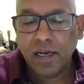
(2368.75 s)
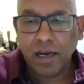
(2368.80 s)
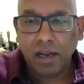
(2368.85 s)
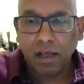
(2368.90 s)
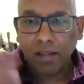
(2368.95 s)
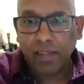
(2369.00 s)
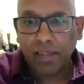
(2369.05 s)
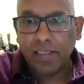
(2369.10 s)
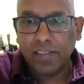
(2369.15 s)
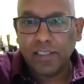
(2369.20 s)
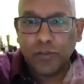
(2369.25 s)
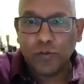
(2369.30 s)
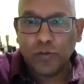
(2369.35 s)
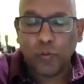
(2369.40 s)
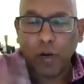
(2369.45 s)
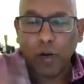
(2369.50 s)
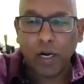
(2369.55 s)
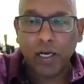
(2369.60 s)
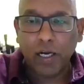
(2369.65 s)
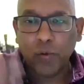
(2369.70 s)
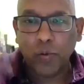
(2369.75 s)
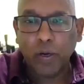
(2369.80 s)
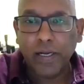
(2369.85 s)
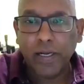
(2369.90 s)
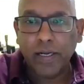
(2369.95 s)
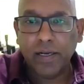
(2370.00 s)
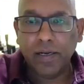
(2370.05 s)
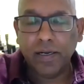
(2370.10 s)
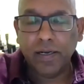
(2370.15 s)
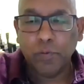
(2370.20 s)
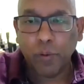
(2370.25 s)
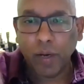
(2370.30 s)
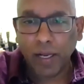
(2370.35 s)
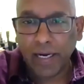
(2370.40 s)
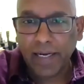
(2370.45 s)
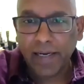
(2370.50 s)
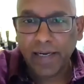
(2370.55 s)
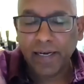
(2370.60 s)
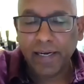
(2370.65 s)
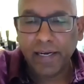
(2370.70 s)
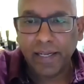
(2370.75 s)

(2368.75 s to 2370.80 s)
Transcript: Now this is 180